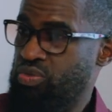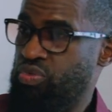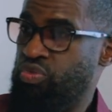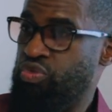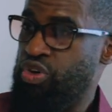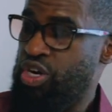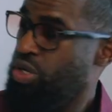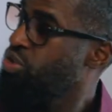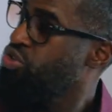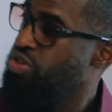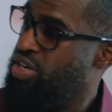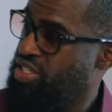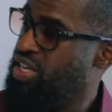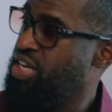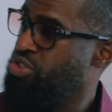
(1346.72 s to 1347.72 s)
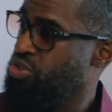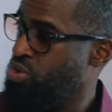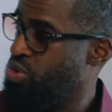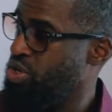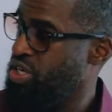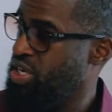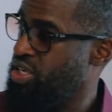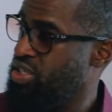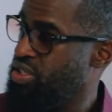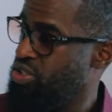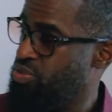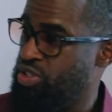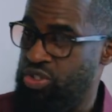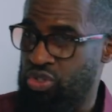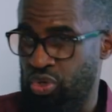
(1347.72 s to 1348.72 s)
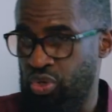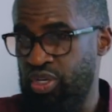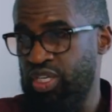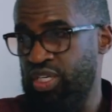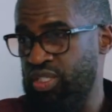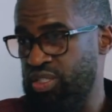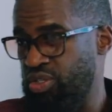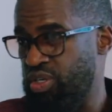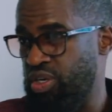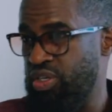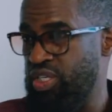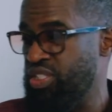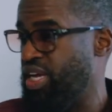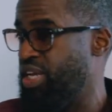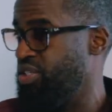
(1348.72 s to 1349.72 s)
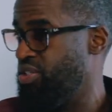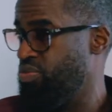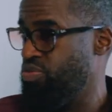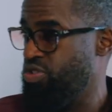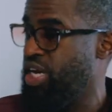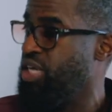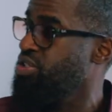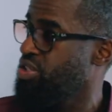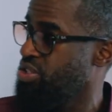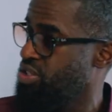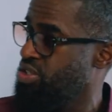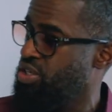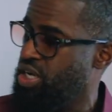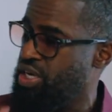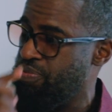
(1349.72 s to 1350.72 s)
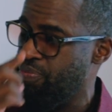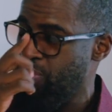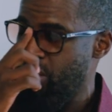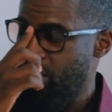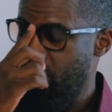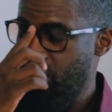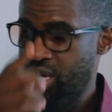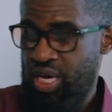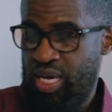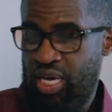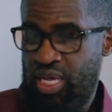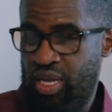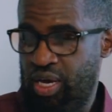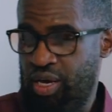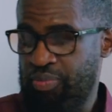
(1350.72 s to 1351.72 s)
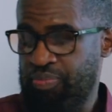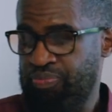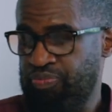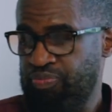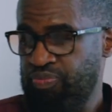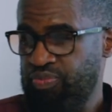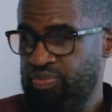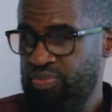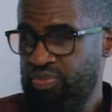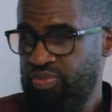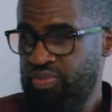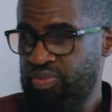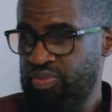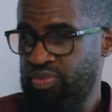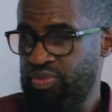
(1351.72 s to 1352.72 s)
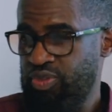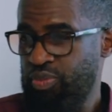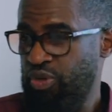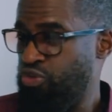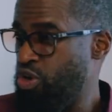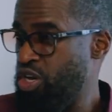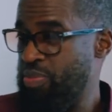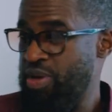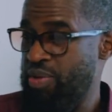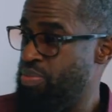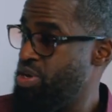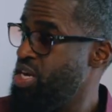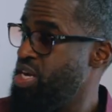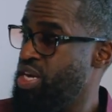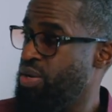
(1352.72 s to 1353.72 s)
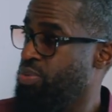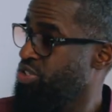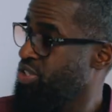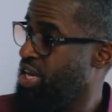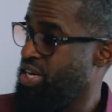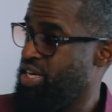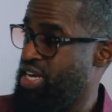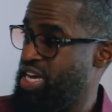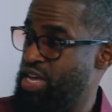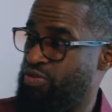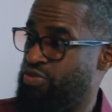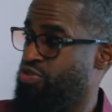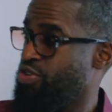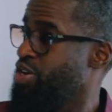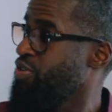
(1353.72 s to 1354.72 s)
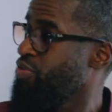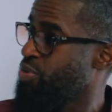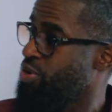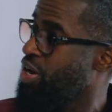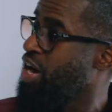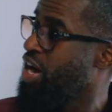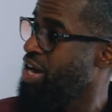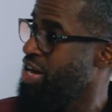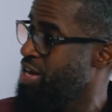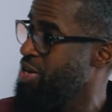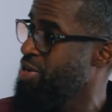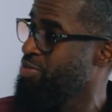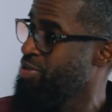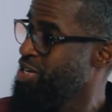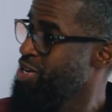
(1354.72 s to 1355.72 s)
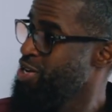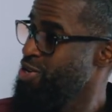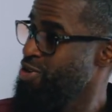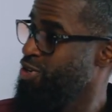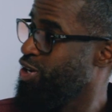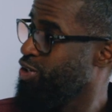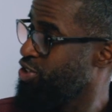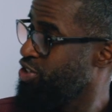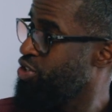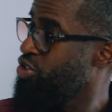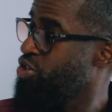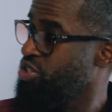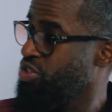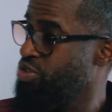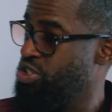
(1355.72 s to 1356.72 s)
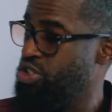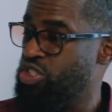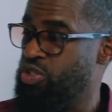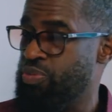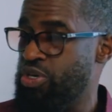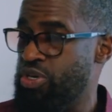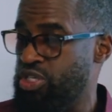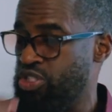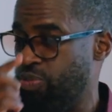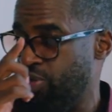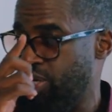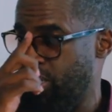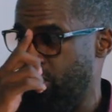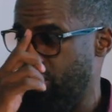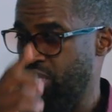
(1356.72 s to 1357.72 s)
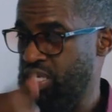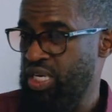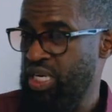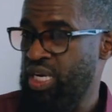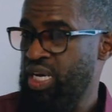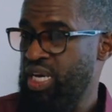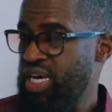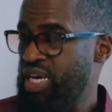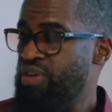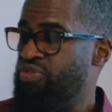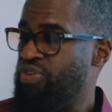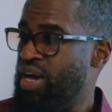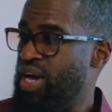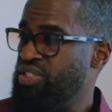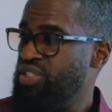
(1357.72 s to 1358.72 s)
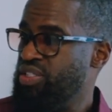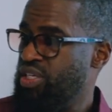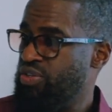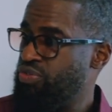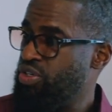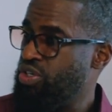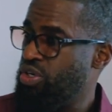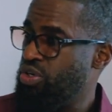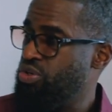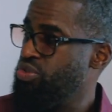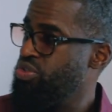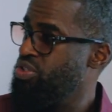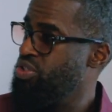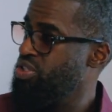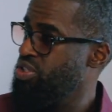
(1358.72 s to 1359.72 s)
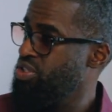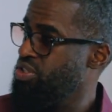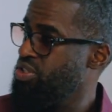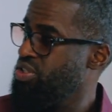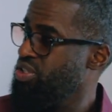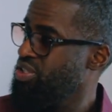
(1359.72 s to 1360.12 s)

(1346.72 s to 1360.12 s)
real transaction coordinator. He's been doing it. He's out of Texas. Yeah? Okay. And before he met me, he was like in front of where I am. Just in terms of his experience, but he finds it difficult to